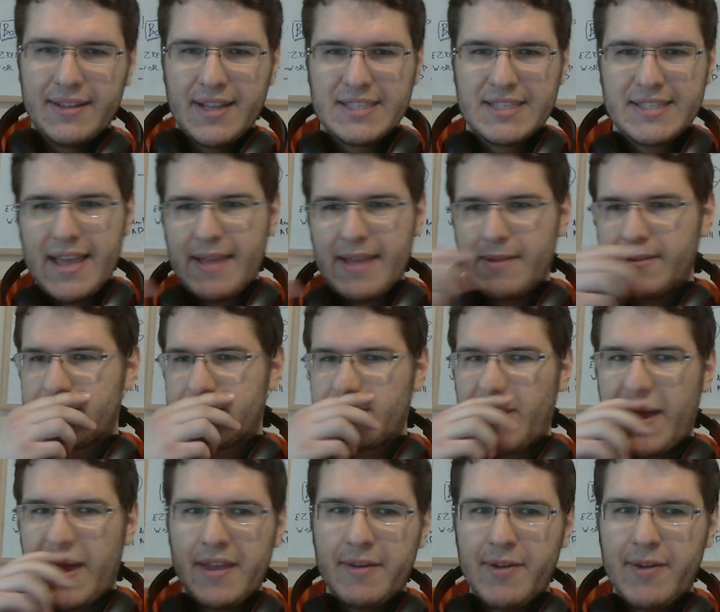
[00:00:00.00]
let's say this
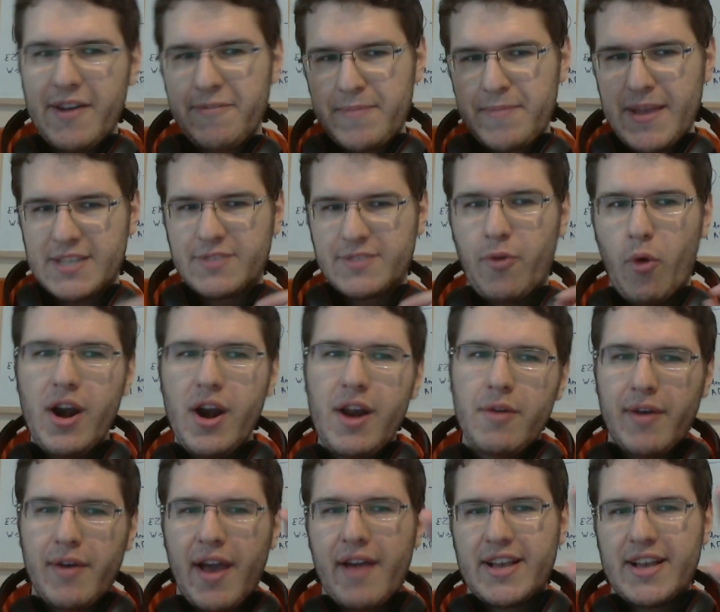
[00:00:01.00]
way, you have PS4
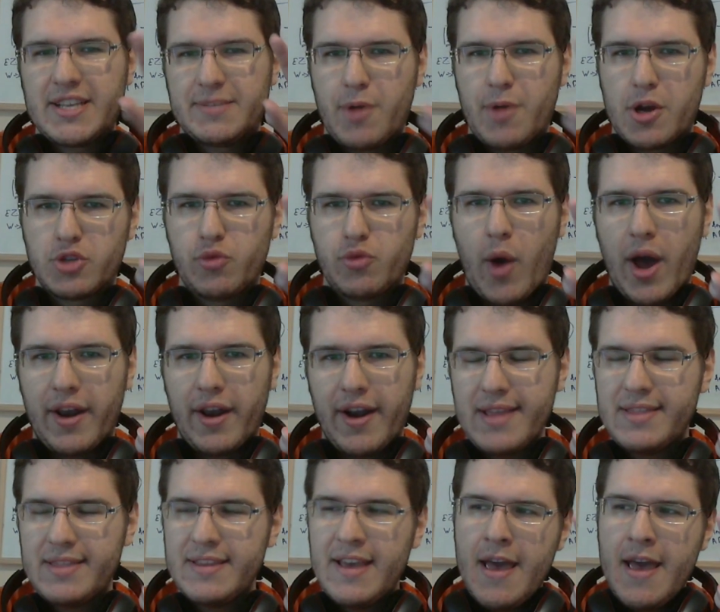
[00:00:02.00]
and we have Xbox One,
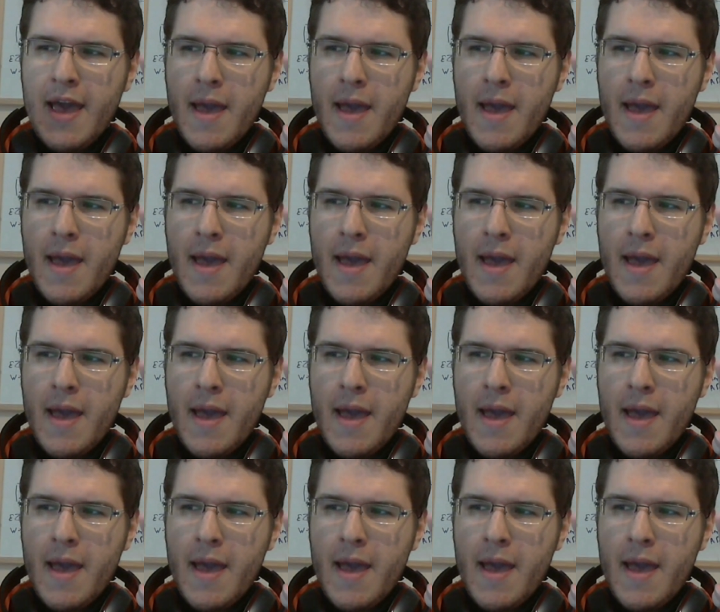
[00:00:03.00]
right?